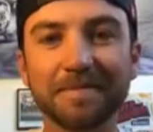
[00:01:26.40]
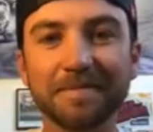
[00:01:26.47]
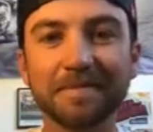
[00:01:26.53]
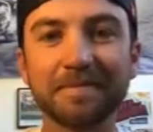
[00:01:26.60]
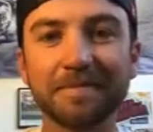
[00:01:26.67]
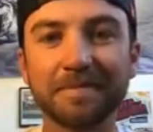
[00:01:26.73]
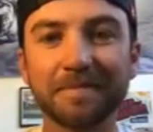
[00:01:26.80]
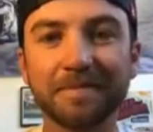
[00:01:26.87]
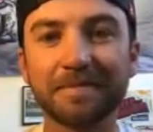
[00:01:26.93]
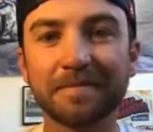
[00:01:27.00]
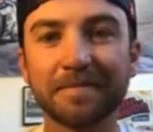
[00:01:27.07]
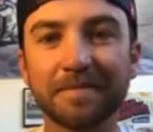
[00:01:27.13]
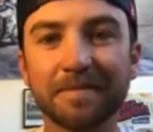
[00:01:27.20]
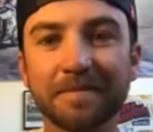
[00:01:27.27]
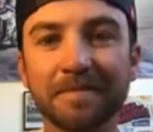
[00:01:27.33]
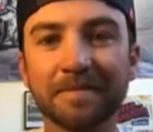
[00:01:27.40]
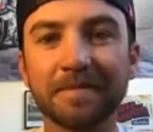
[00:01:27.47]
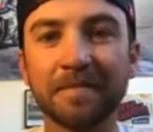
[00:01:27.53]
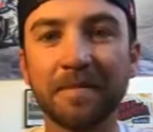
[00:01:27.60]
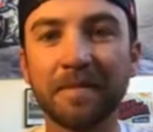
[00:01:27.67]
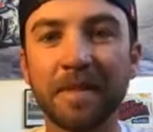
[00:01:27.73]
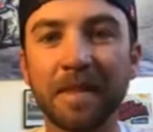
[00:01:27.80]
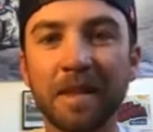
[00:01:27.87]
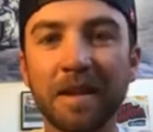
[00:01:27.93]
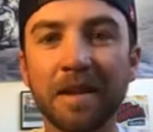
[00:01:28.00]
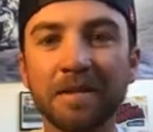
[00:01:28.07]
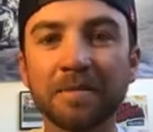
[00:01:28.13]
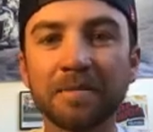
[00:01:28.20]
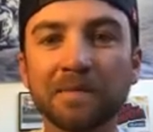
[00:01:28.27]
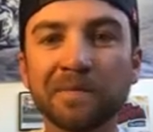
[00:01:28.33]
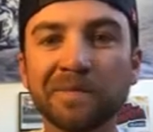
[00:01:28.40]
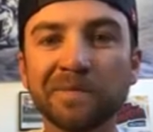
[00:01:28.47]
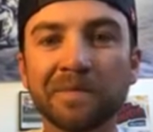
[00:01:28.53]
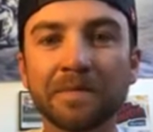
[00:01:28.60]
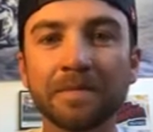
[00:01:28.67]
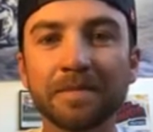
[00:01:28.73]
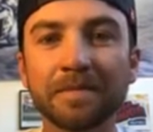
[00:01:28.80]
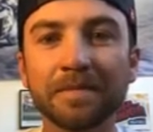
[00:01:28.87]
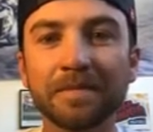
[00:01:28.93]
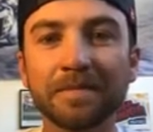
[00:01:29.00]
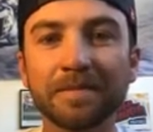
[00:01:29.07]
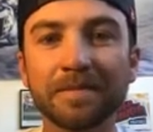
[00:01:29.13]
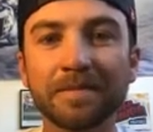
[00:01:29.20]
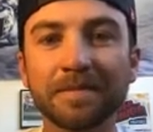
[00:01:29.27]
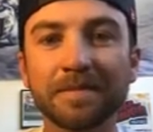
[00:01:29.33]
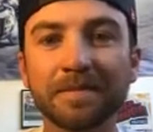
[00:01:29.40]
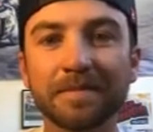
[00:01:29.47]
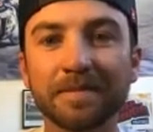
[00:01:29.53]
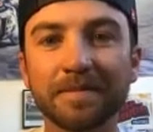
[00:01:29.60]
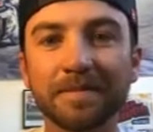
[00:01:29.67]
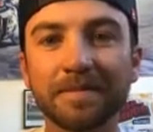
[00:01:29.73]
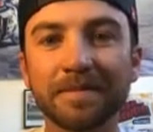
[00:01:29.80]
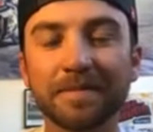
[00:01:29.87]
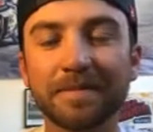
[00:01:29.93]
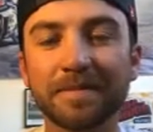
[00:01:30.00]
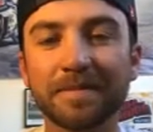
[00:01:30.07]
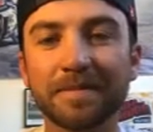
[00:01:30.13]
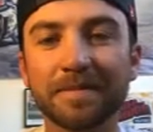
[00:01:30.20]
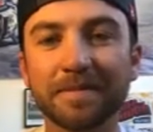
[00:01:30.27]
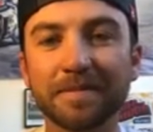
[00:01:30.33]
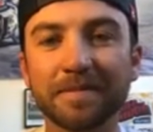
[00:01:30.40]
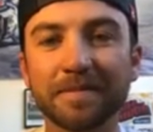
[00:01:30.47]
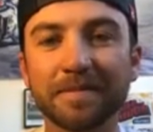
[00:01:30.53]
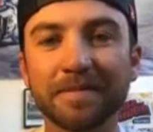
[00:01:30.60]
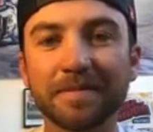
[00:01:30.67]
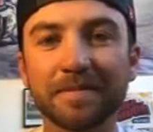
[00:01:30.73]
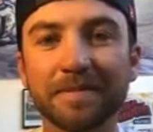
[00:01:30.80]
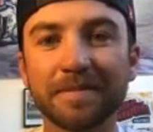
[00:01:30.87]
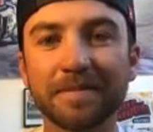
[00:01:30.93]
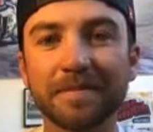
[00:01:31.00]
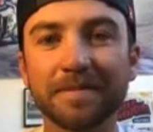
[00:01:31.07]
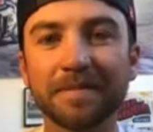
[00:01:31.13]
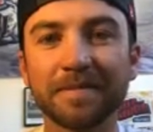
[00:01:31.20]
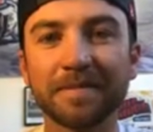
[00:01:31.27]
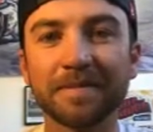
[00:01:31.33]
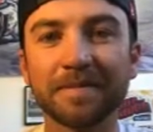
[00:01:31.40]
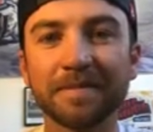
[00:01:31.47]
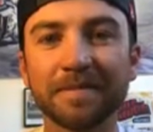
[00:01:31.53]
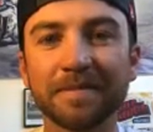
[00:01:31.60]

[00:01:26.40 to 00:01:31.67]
[no speech]